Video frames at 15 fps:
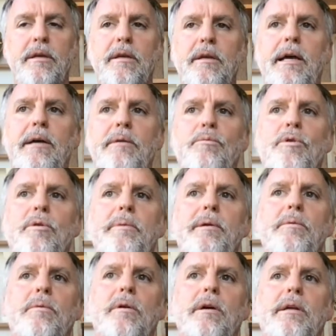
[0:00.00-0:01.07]
and we'll be
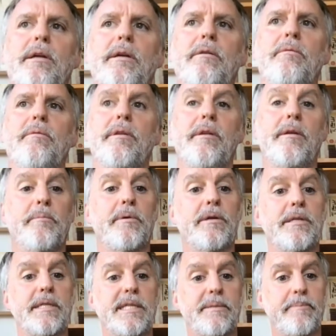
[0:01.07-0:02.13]
working with number
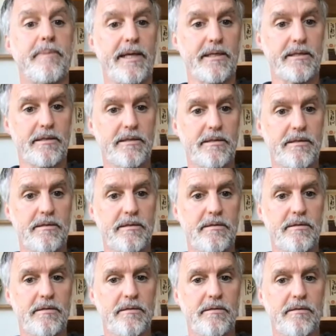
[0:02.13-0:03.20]
and space,
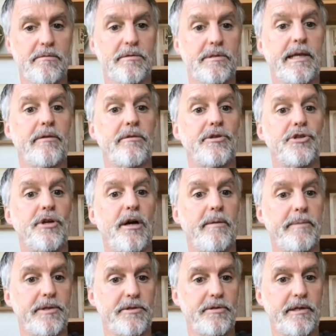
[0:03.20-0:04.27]
sacred
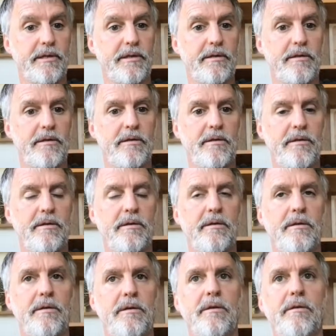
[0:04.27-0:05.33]
geometry,
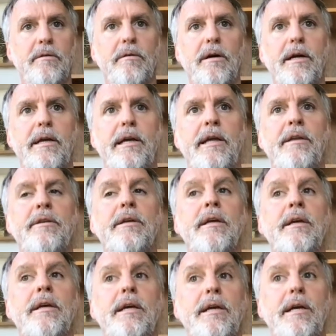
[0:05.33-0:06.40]
right? And
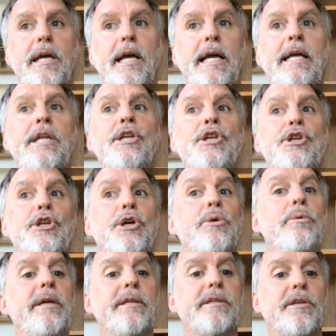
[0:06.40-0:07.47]
in
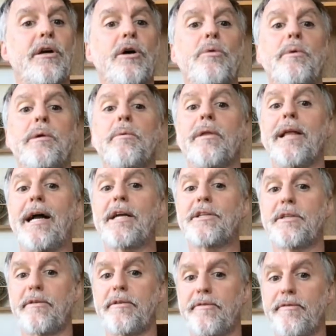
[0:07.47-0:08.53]
doing so, we will
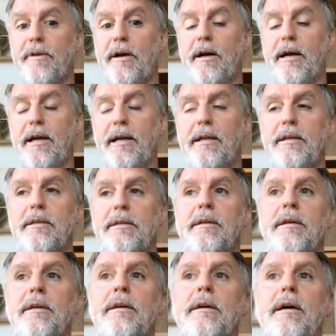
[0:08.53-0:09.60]
actually find
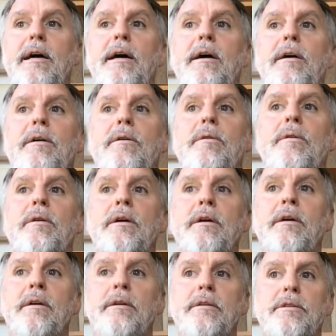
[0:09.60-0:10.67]
how
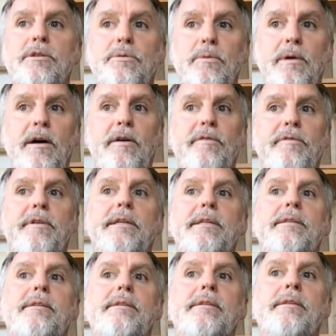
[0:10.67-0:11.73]

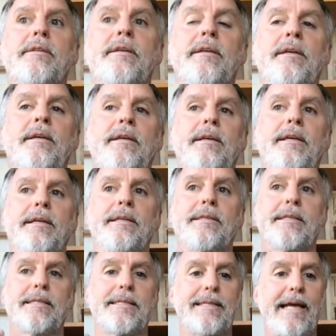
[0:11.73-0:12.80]
12ness is
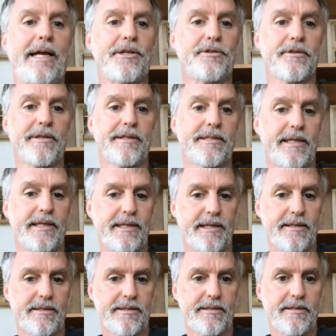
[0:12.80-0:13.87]
as natural as it
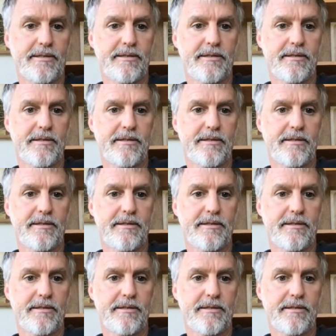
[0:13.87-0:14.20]
gets.